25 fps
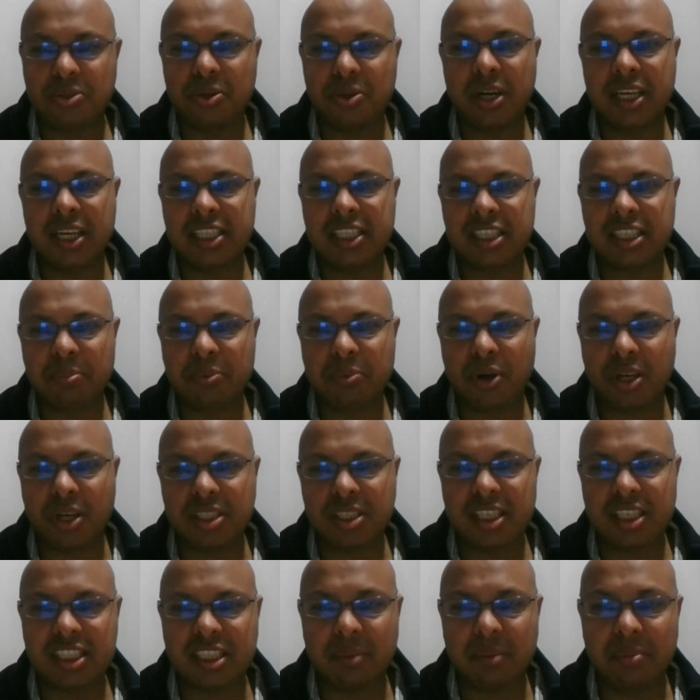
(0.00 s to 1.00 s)
ends up
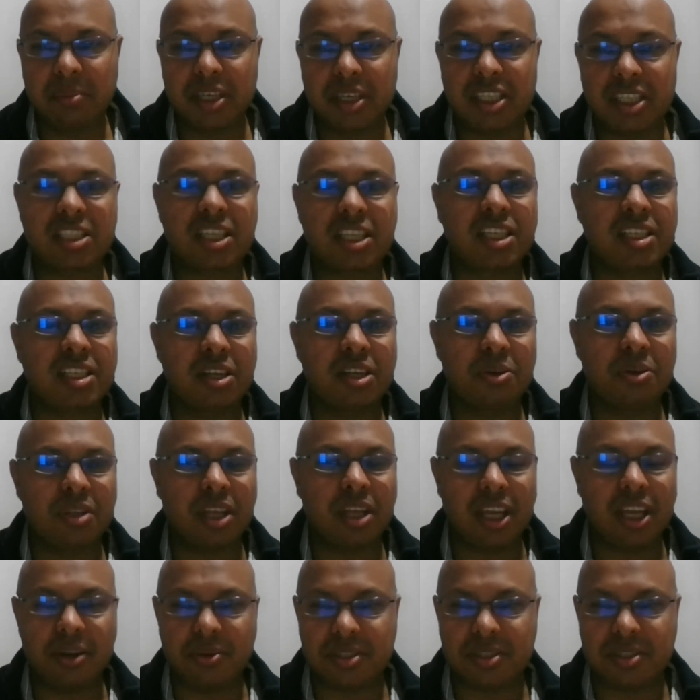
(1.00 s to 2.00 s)
causing some destruction to the
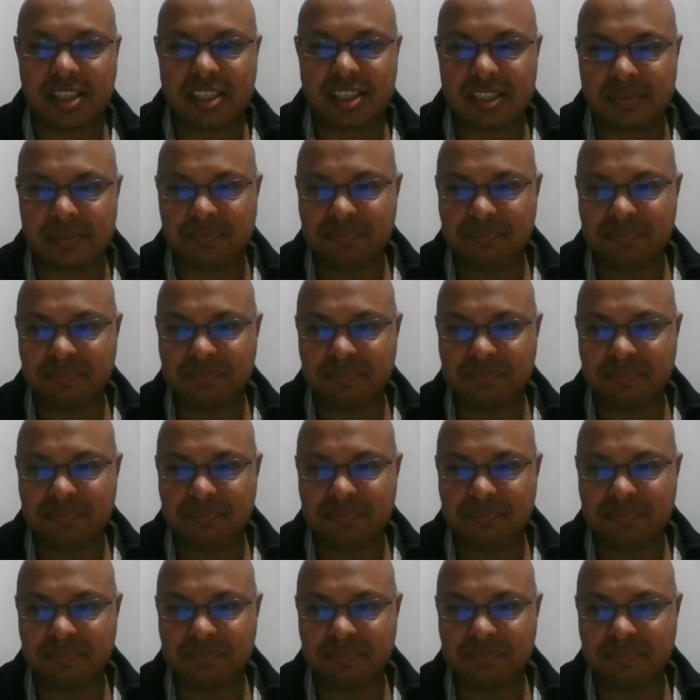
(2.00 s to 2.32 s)
ecosystem?